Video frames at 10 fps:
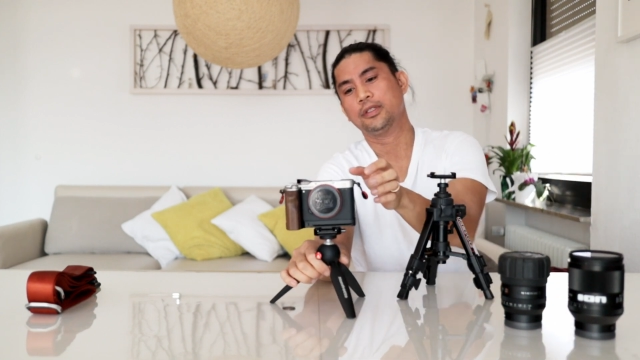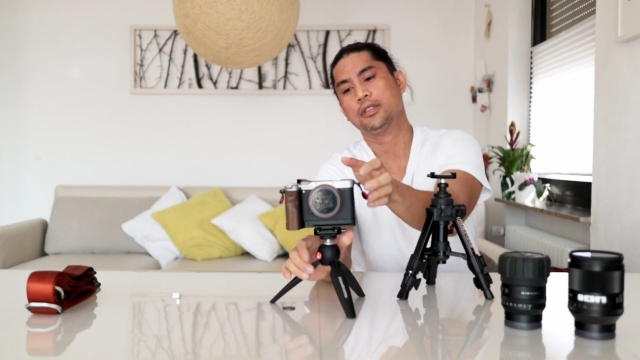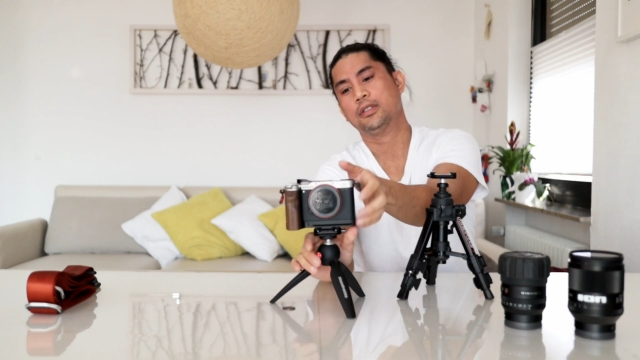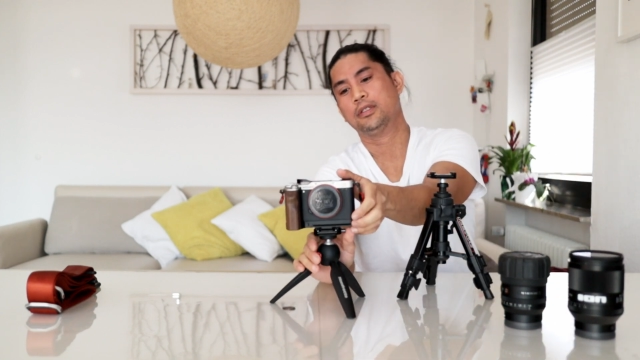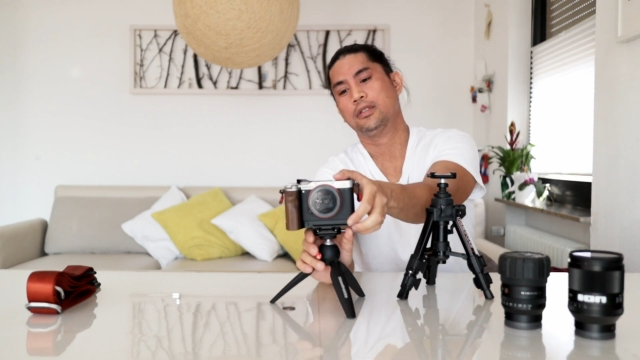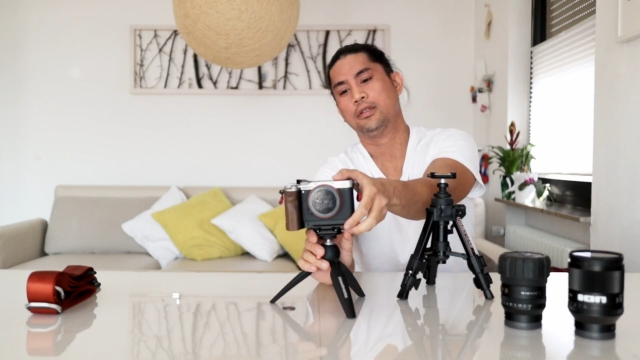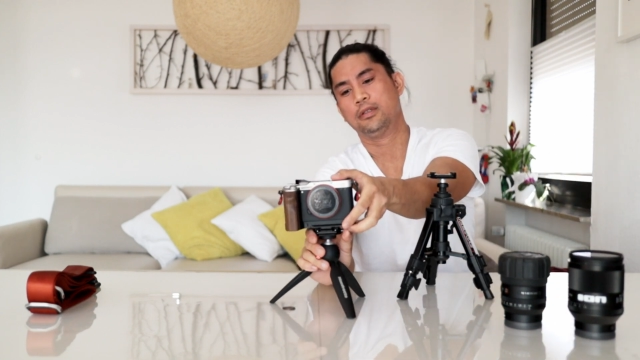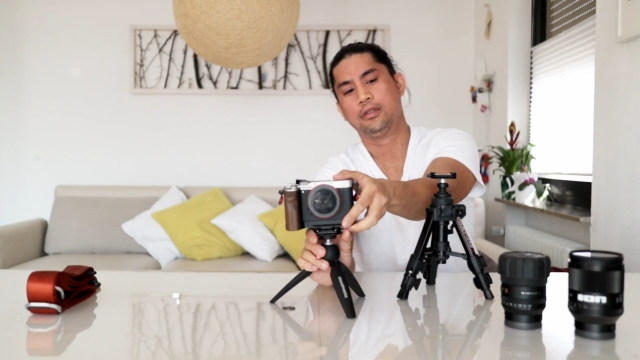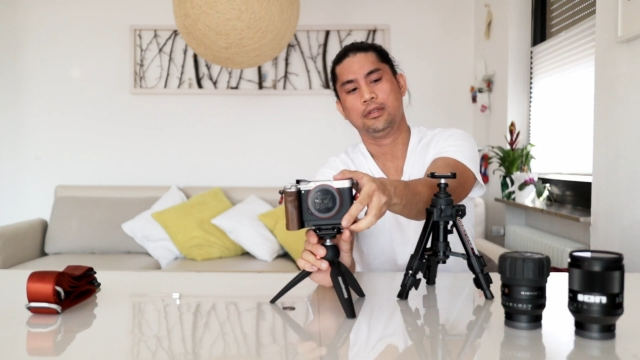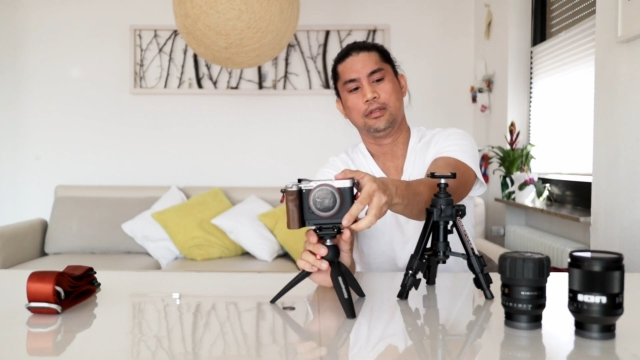
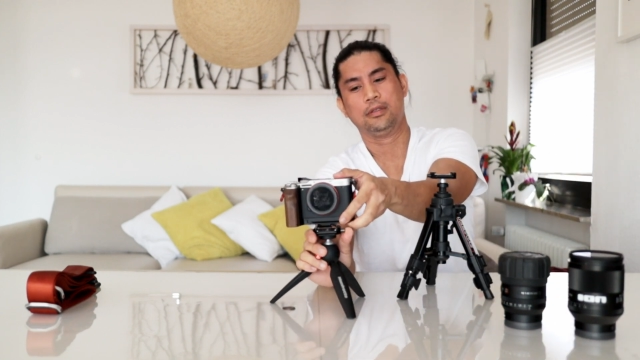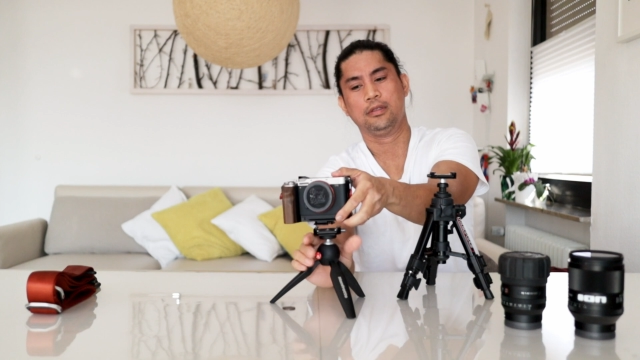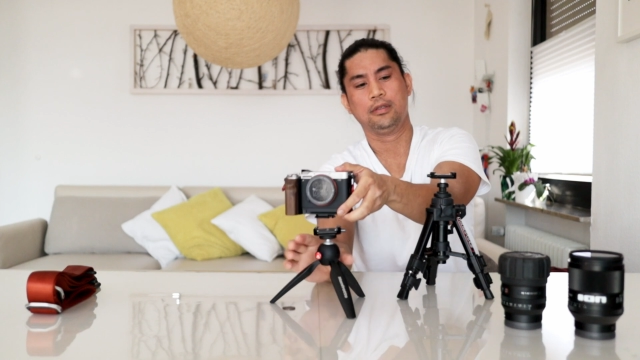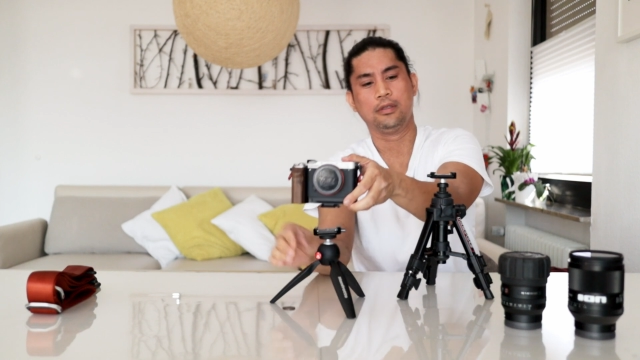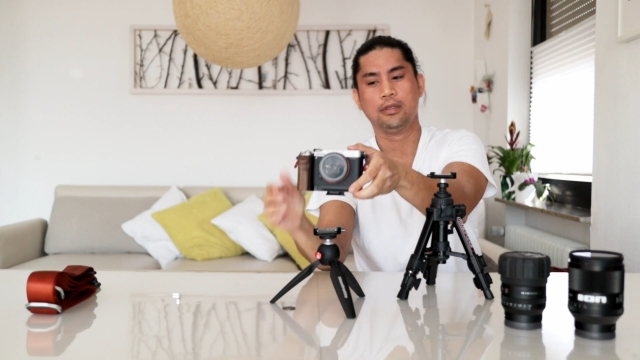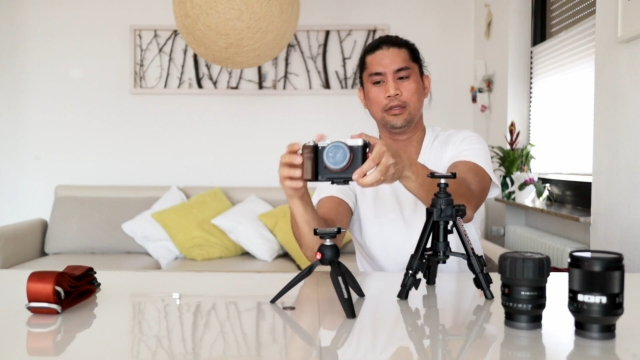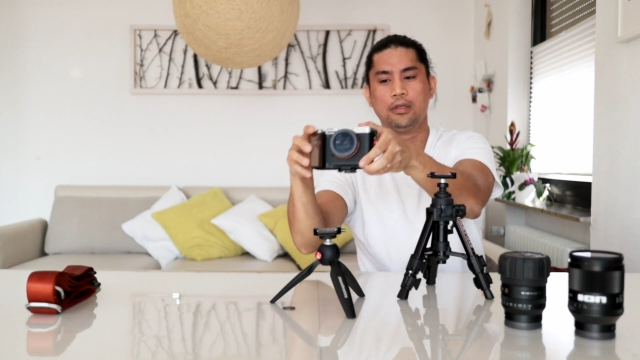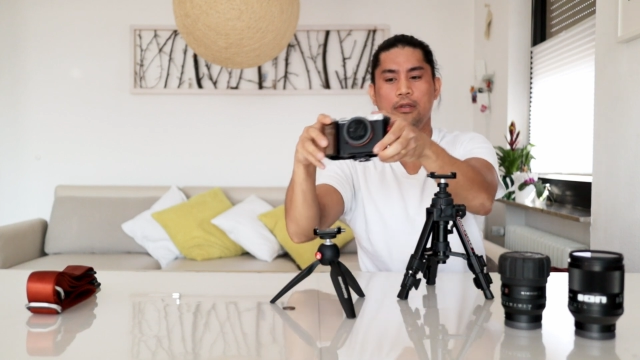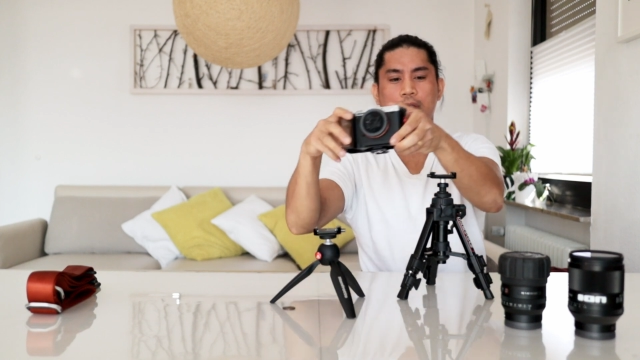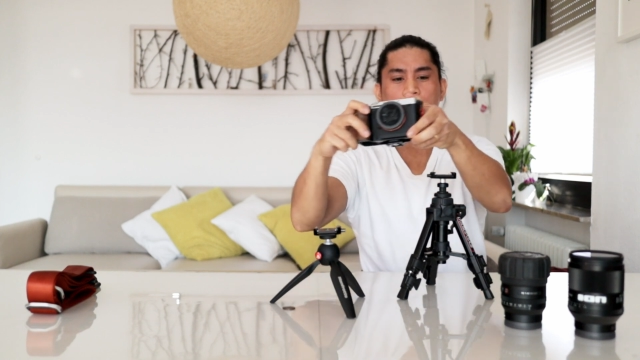
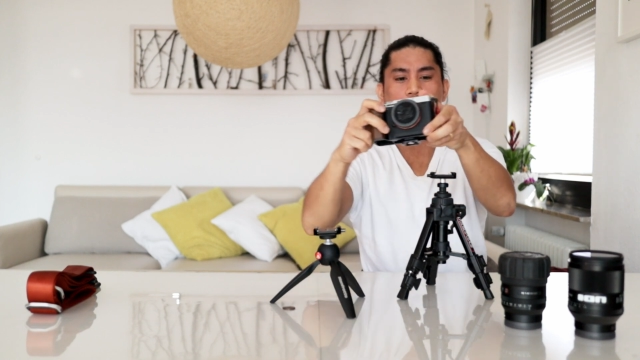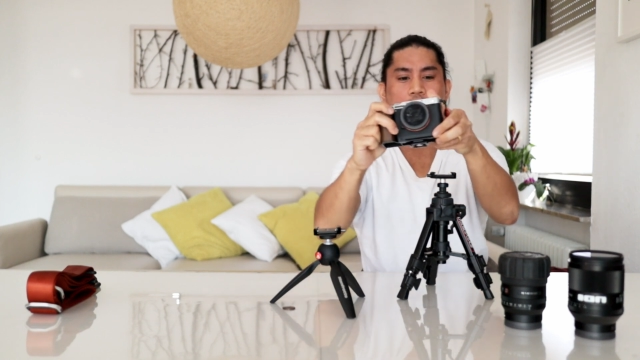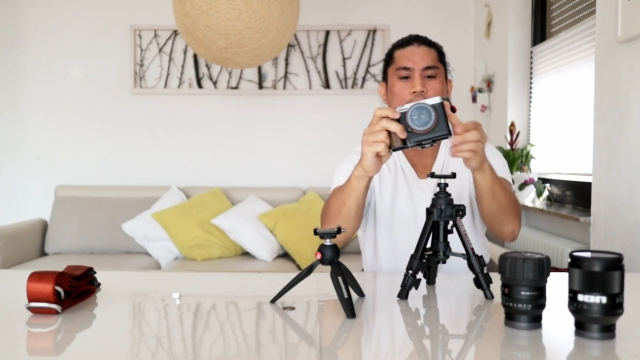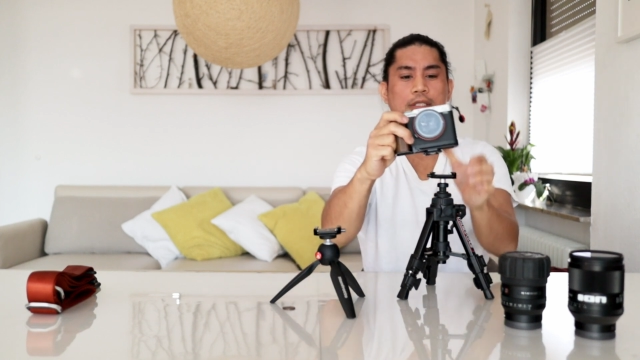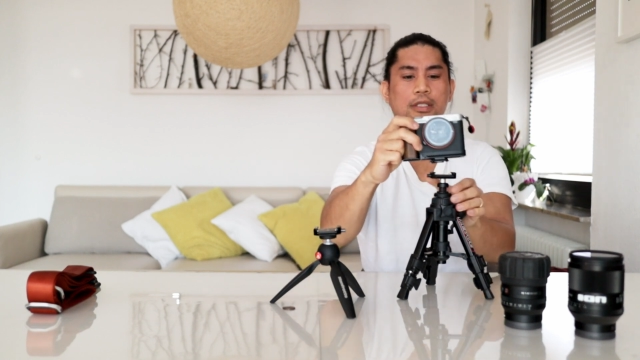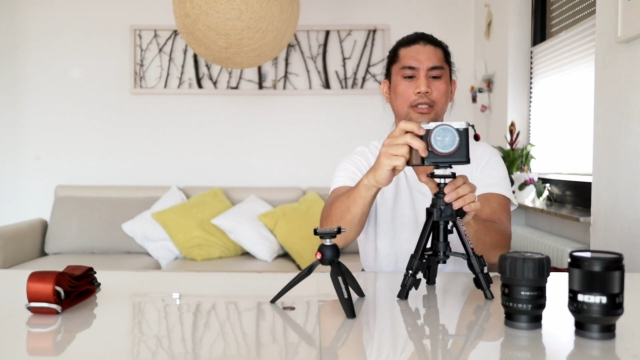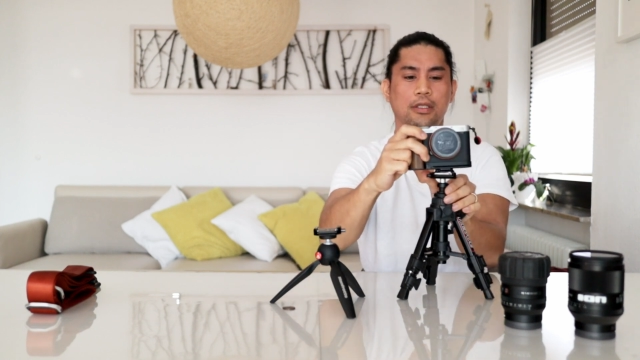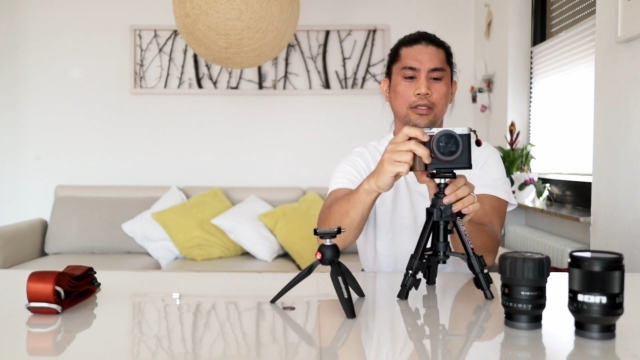you can just